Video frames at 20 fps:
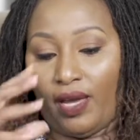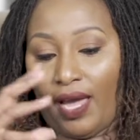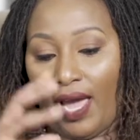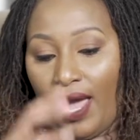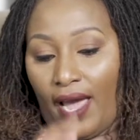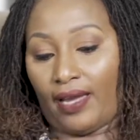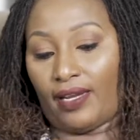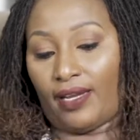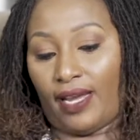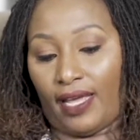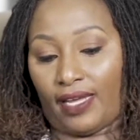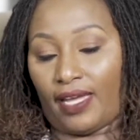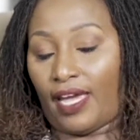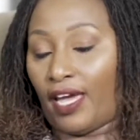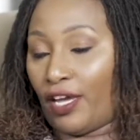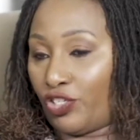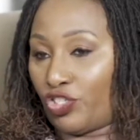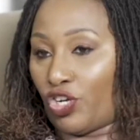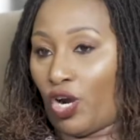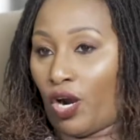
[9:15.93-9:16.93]
had like
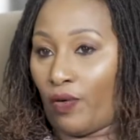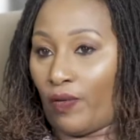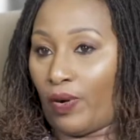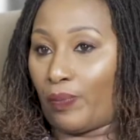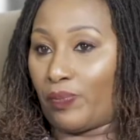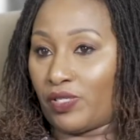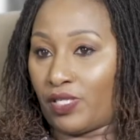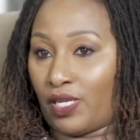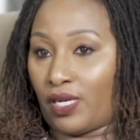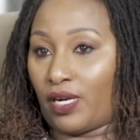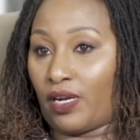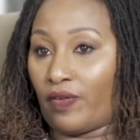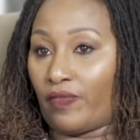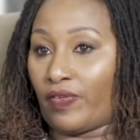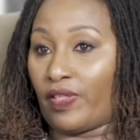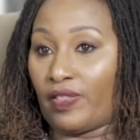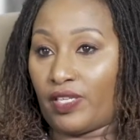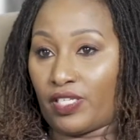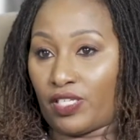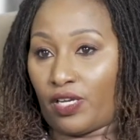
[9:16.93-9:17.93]
HR
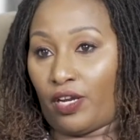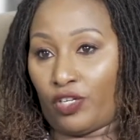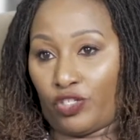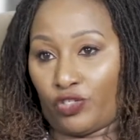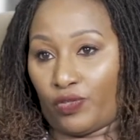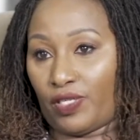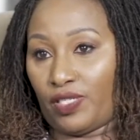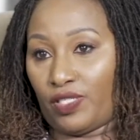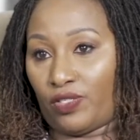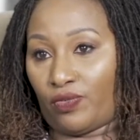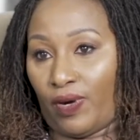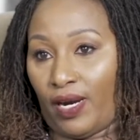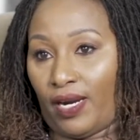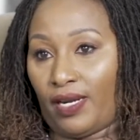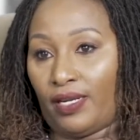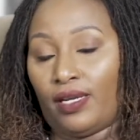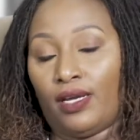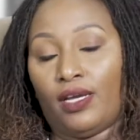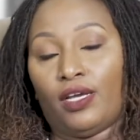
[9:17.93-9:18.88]
representative in these countries, yes, right?